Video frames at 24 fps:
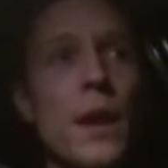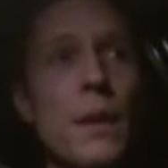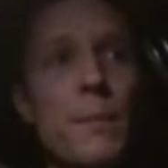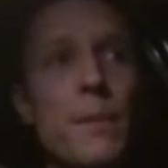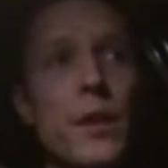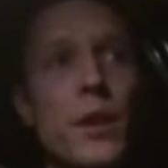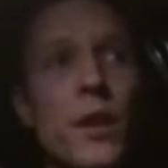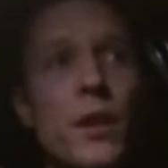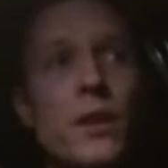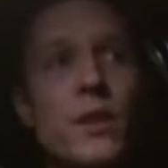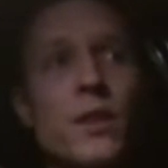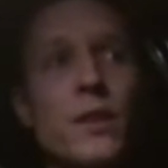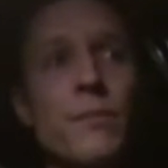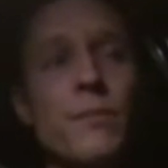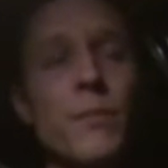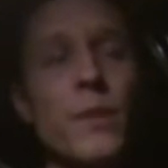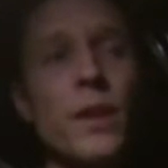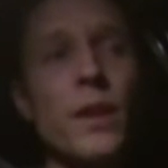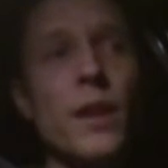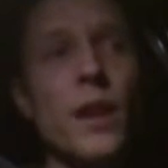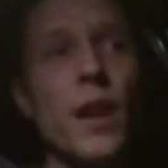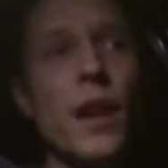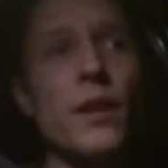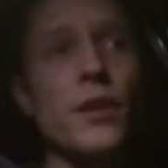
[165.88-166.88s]
Because,
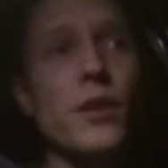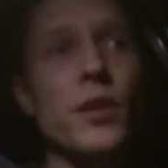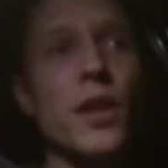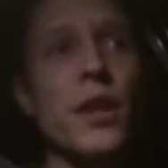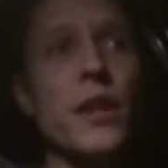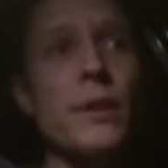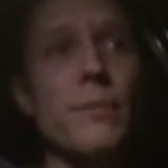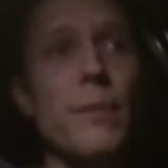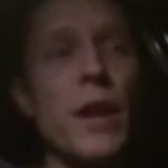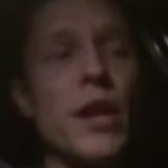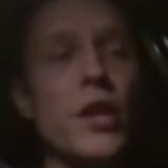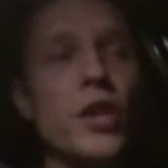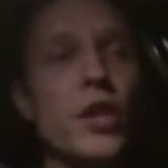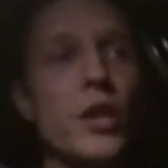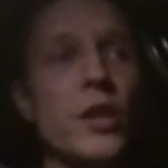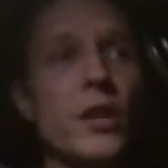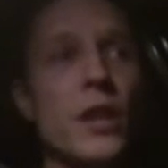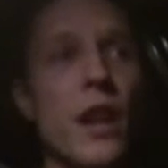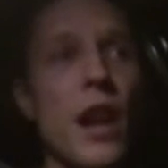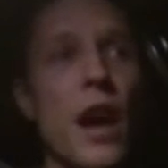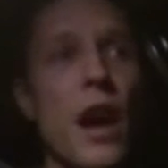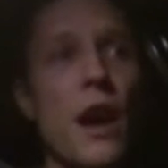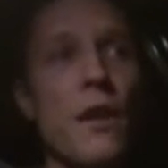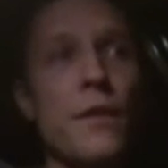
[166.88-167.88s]
as you can
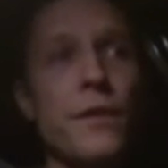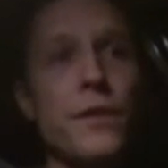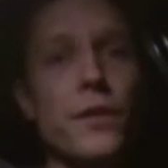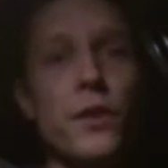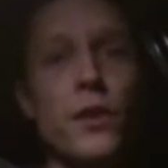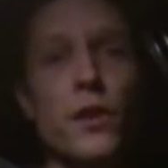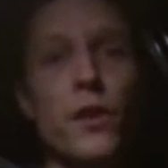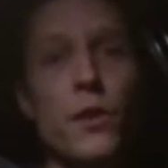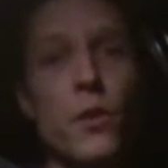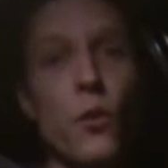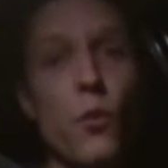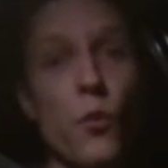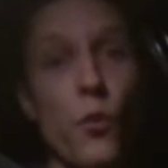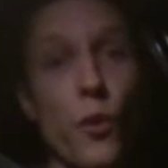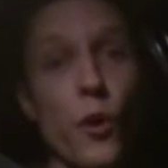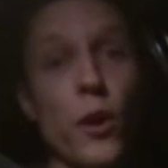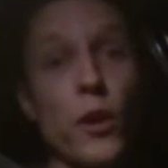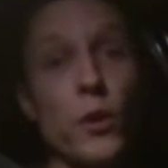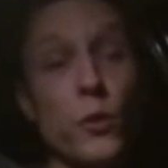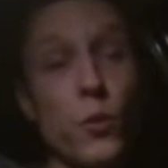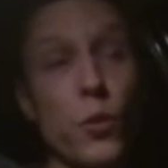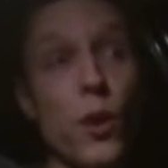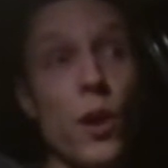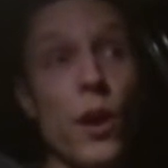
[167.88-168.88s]
imagine, after
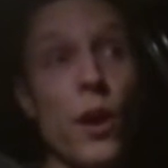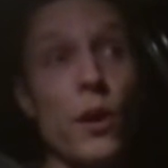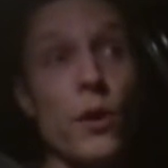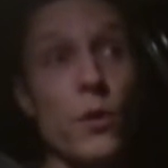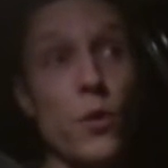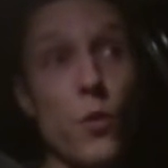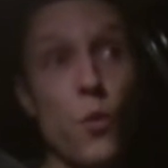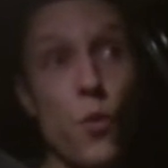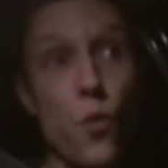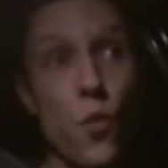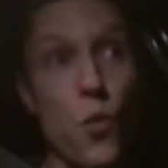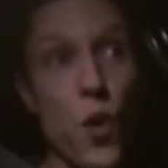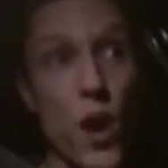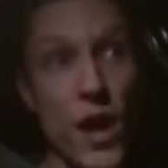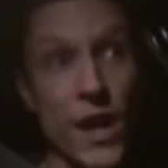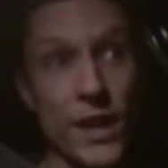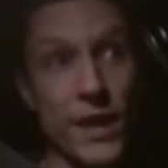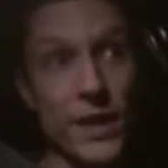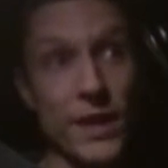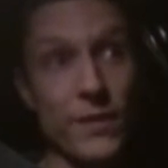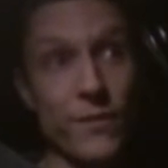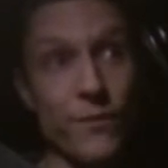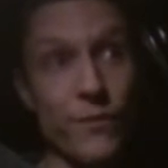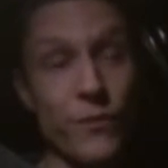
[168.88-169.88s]
World War
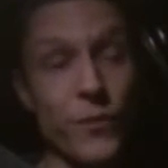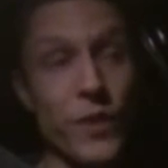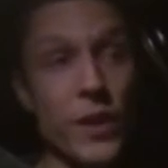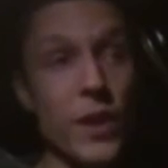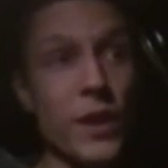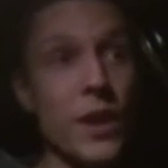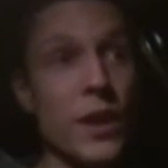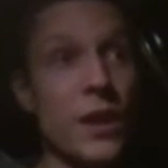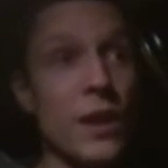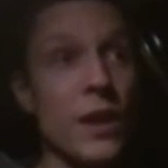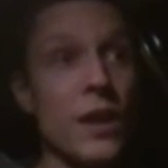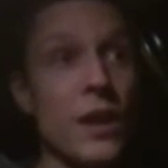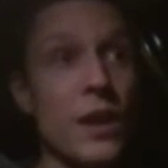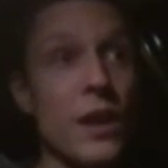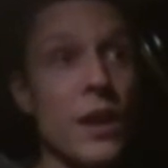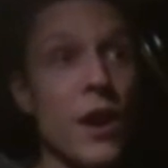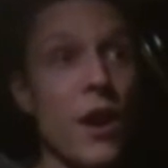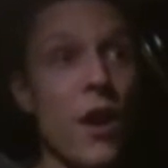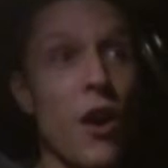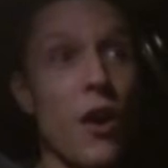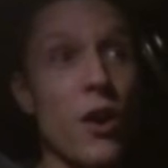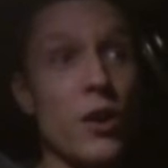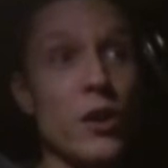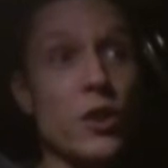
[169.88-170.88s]

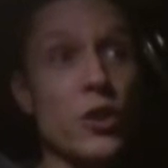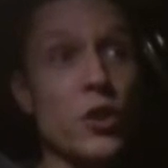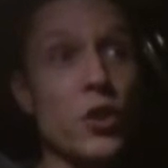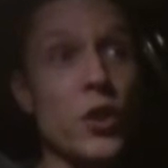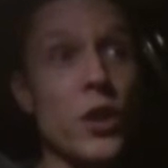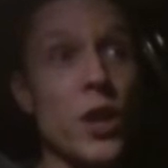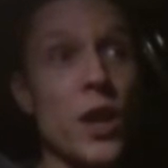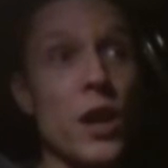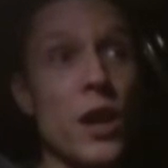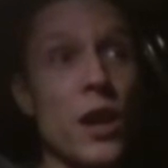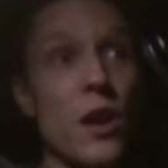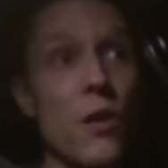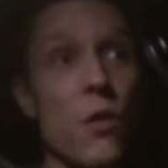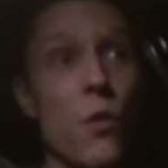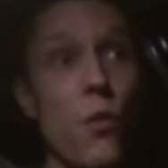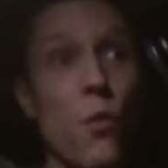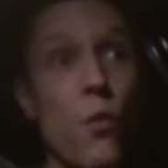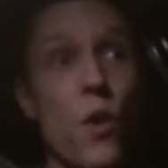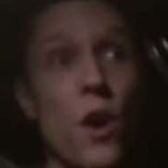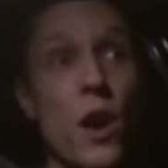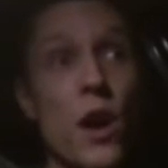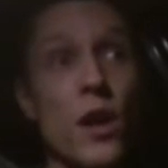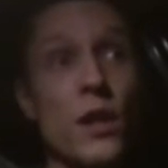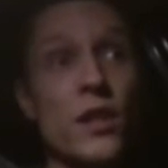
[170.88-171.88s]
I, Austria
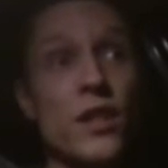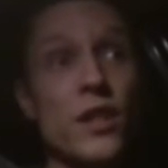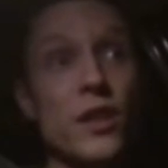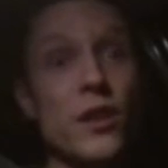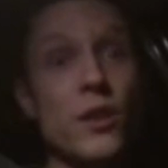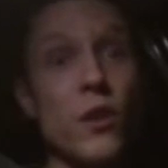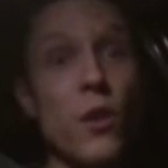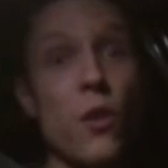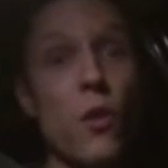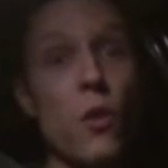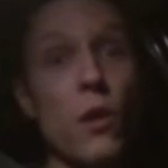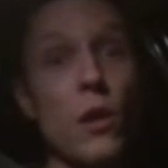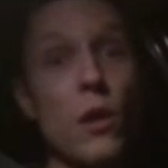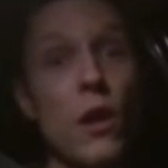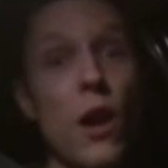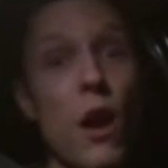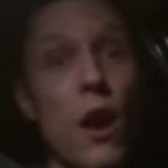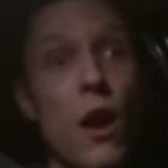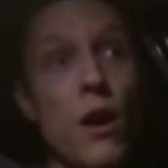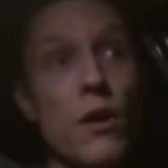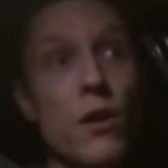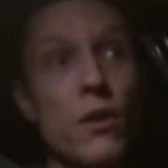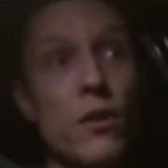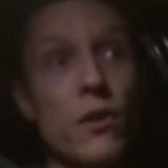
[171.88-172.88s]
was no
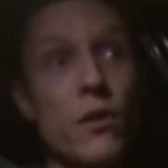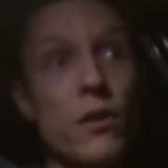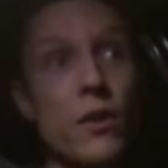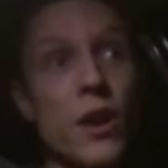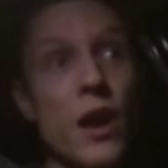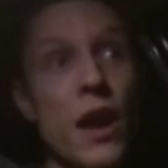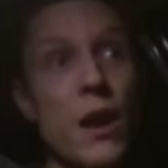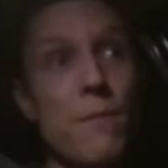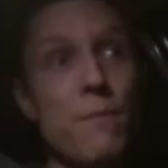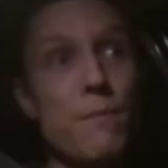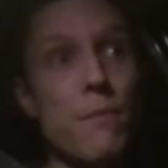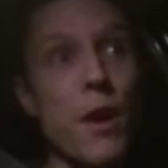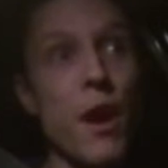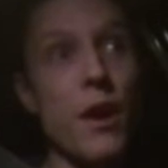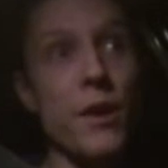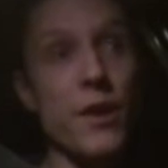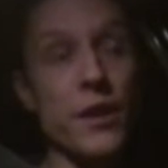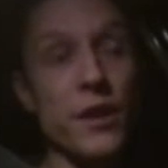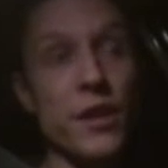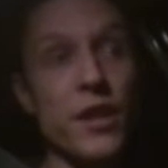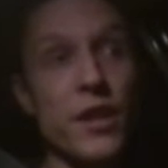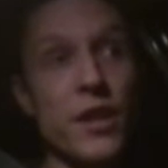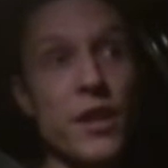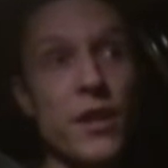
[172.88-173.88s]
longer a
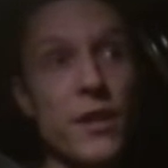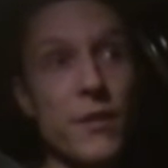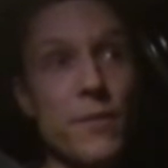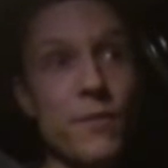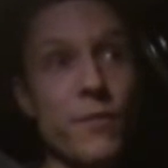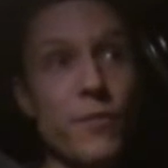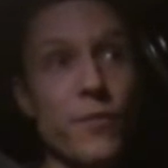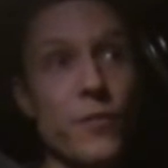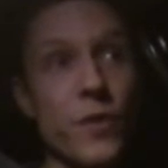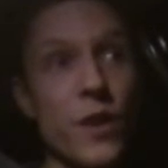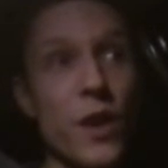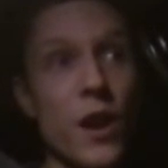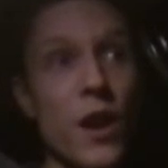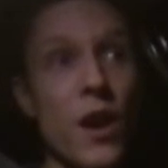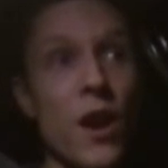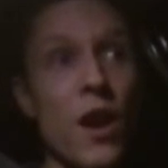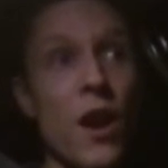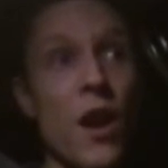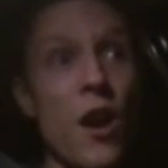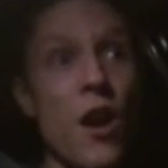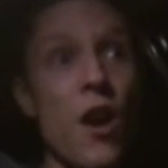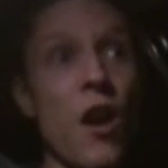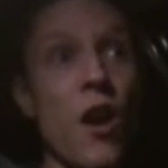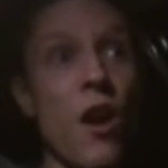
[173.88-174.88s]
monarchy.
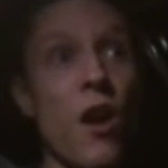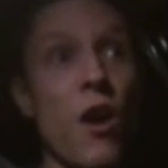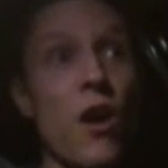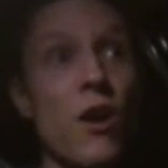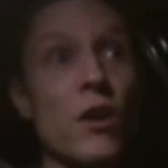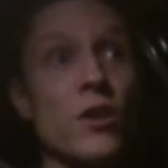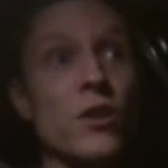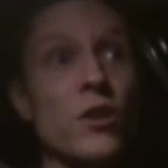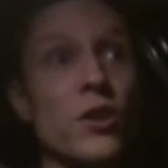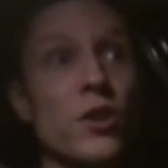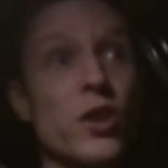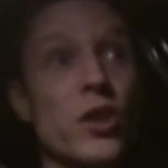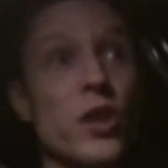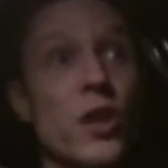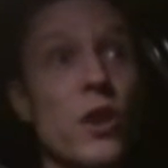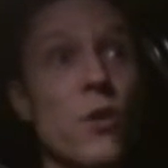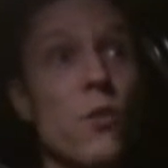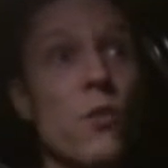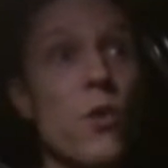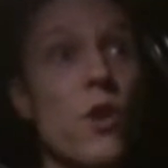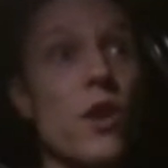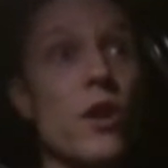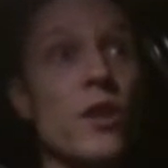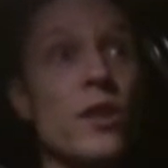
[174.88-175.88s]
Austria
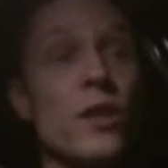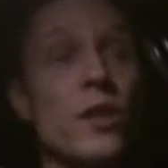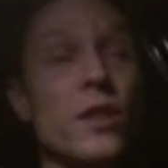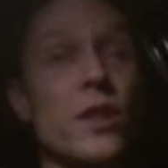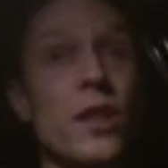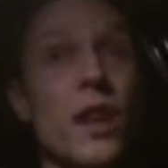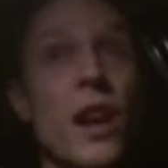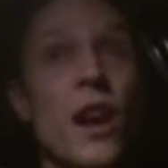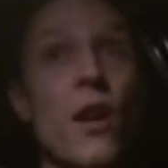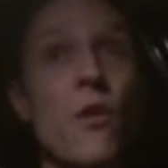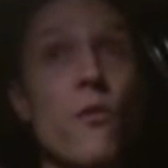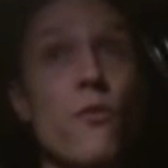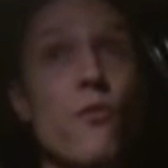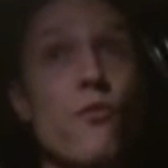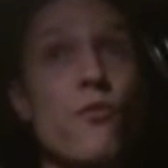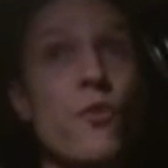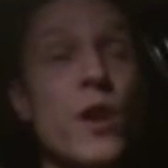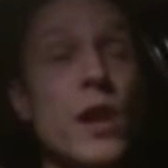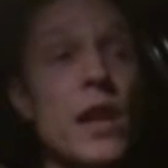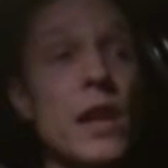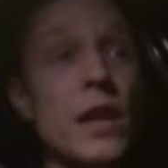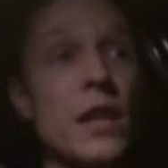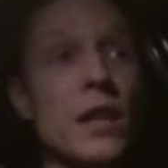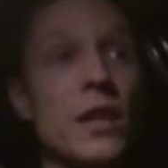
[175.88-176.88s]
was a
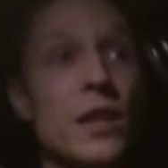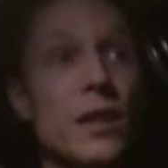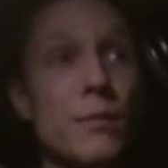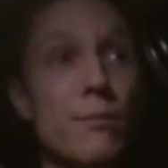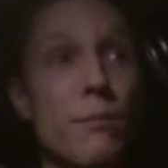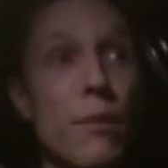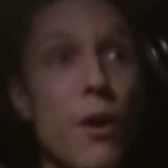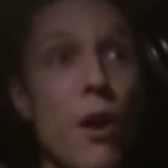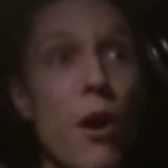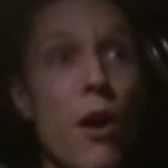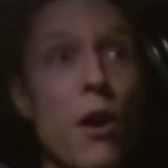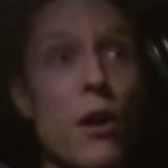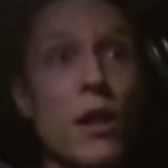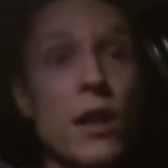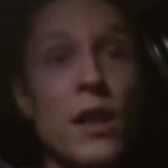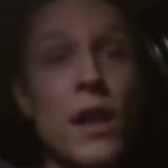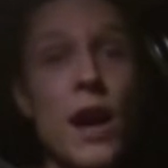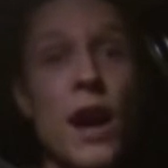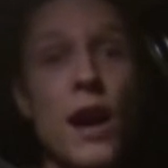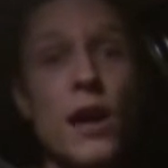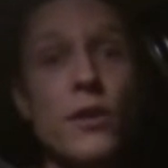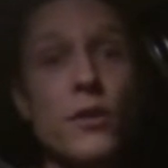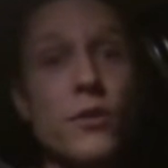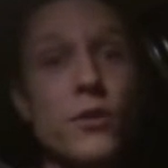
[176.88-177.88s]
really small
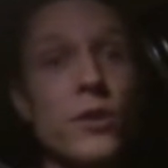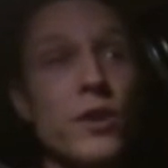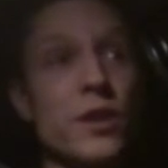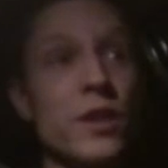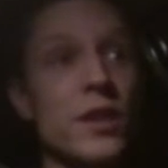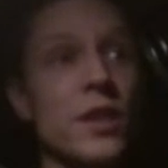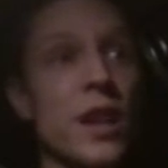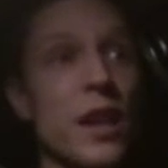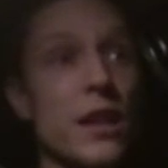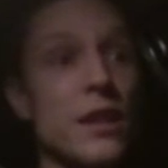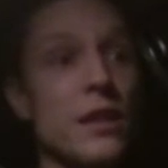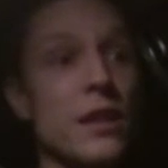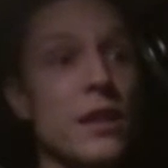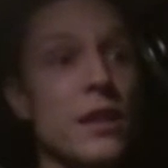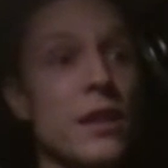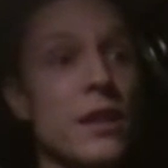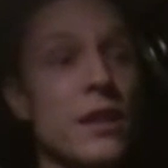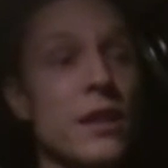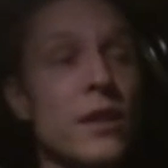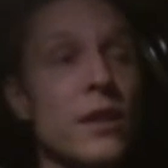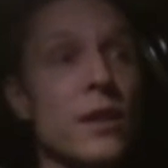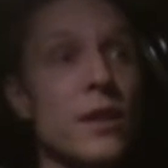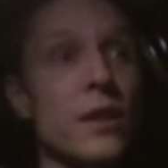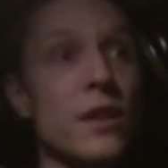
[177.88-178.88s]
country
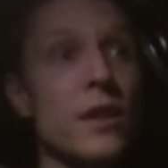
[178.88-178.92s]
suddenly.